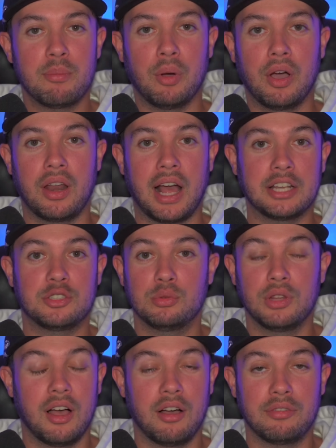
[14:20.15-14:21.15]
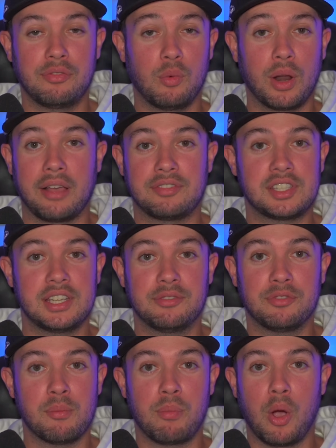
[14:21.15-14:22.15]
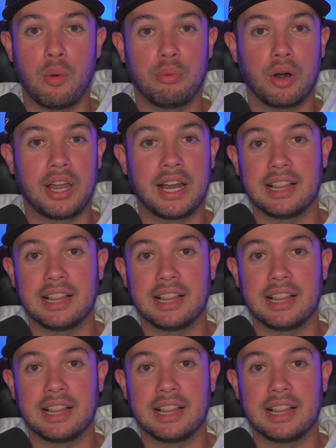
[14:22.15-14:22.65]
But I do love what I've seen from Bo Braid.